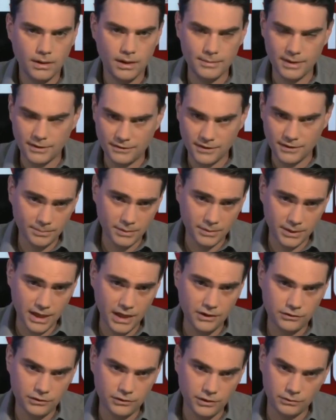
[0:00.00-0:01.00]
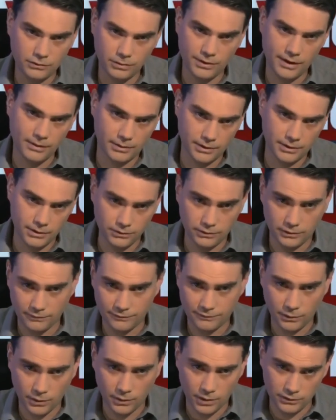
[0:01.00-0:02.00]
I mean, if the implication is, well, they were
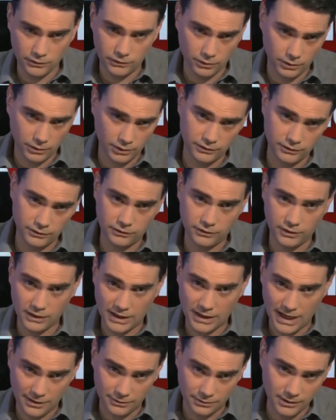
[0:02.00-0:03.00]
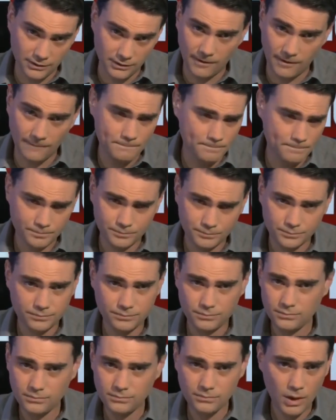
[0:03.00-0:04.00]
using foreign sources to gather intel,
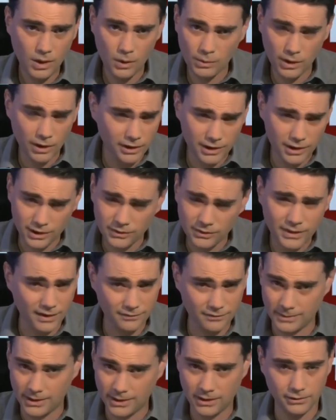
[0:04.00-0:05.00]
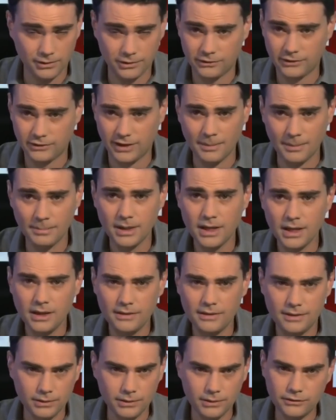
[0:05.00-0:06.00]
we already knew that from Hillary's camp.
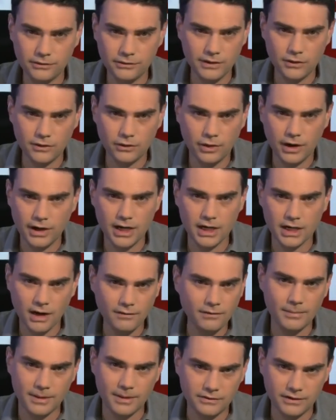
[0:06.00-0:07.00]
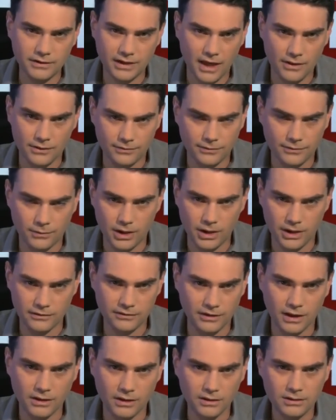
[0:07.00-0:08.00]
They were using the Ukrainian government to gather foreign
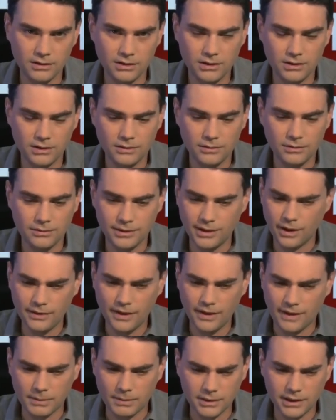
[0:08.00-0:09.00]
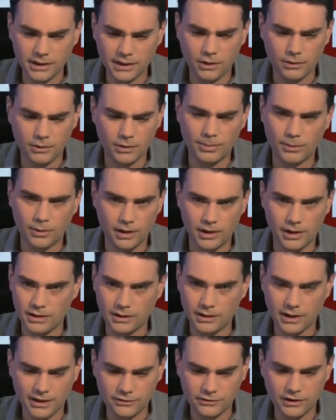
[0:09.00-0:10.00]
intel. We know that. Politico reported
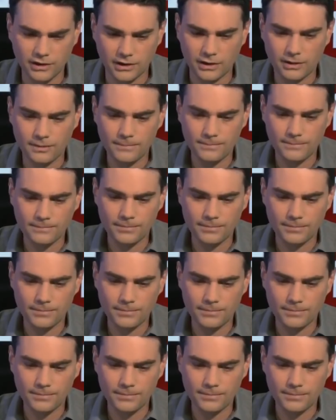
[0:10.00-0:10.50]
it last year.